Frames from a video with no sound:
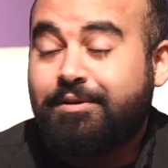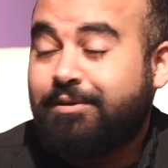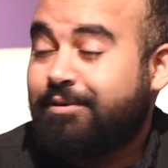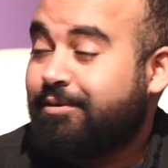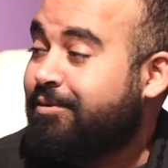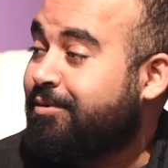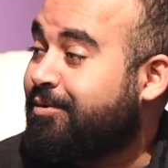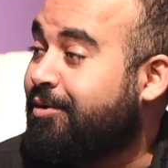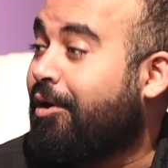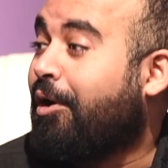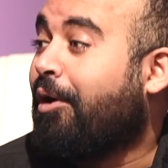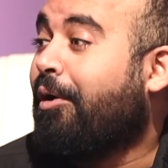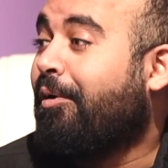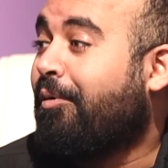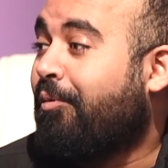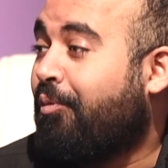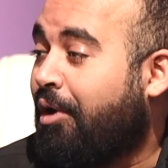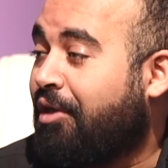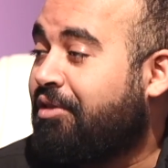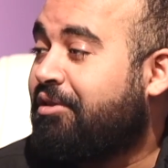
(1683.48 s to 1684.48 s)
So,
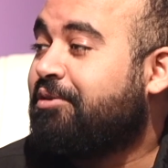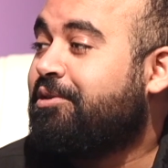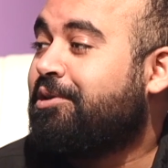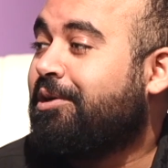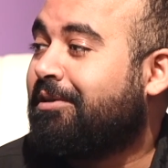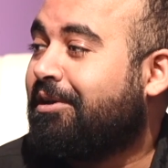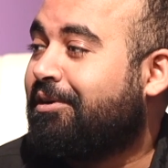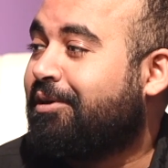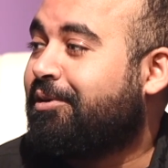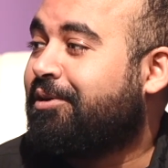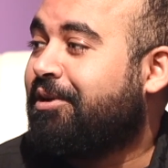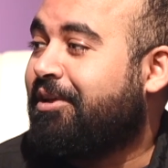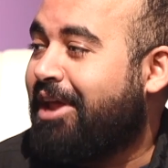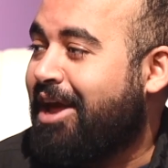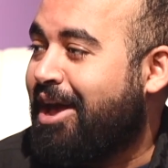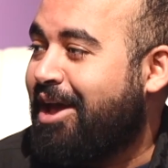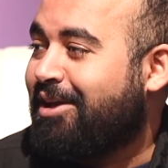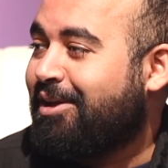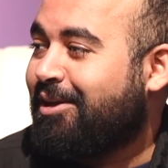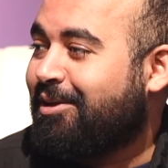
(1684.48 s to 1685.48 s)
what did you learn
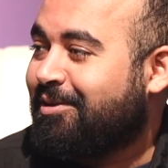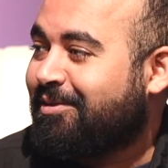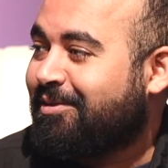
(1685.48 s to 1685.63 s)
today?